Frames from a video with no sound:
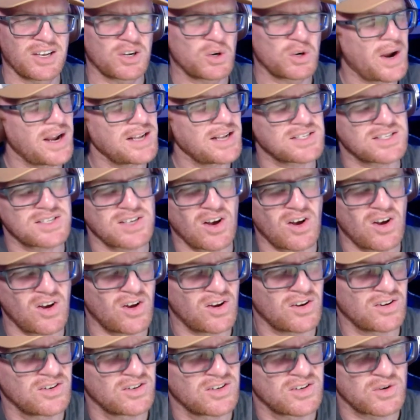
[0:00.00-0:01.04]
Great
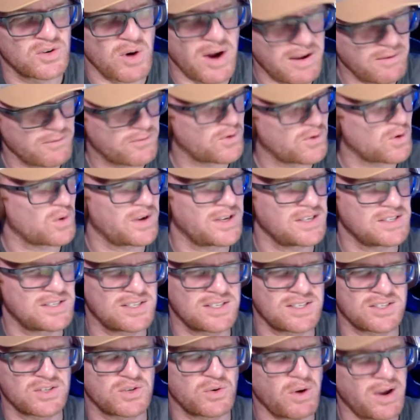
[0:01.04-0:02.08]
song, great
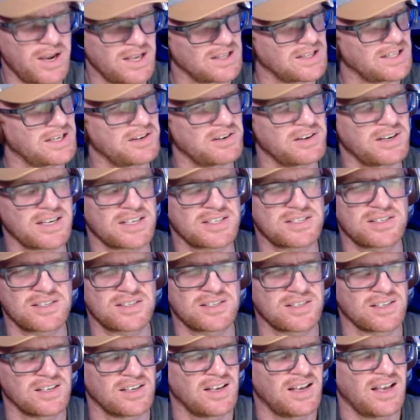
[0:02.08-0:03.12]
voice, great
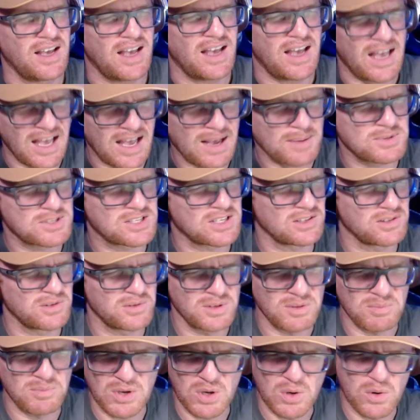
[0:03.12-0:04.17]
lyrics.
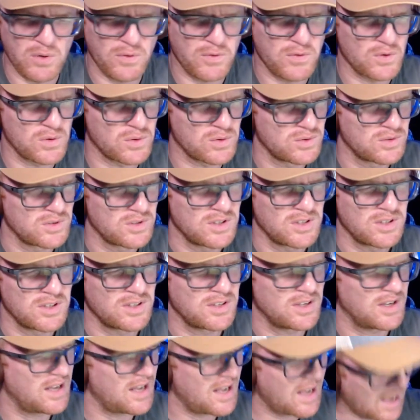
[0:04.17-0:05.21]
Absolutely beautiful.
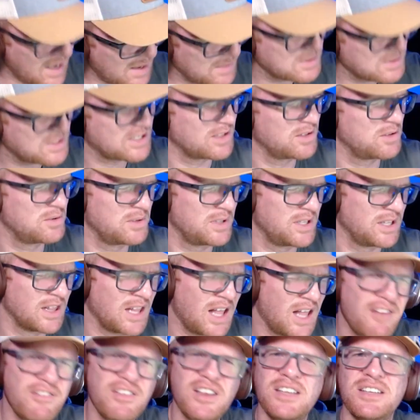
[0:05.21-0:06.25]
Absolutely
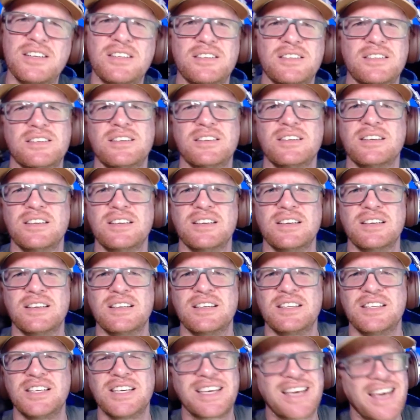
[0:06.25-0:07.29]
love it.
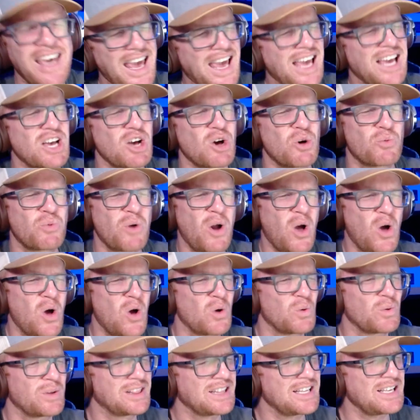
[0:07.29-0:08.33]
You can't go
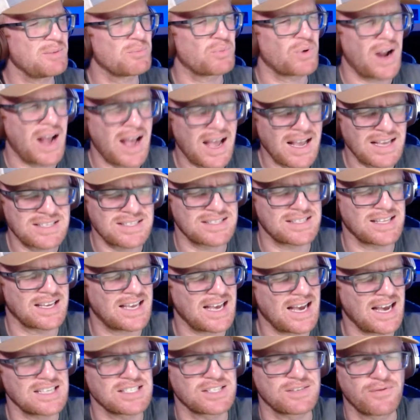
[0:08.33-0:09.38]
wrong with Lee Brice. The
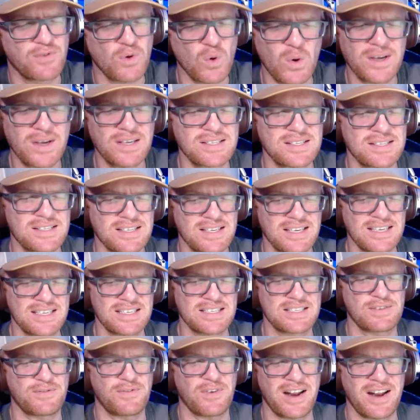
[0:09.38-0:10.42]
guy's voice
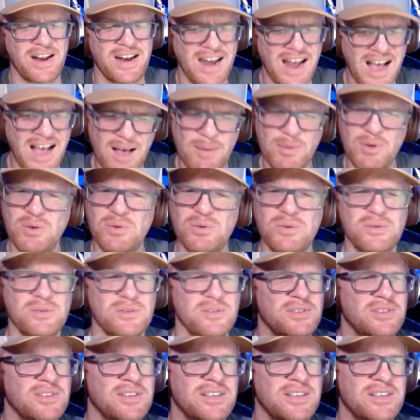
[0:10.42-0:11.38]
is phenomenal.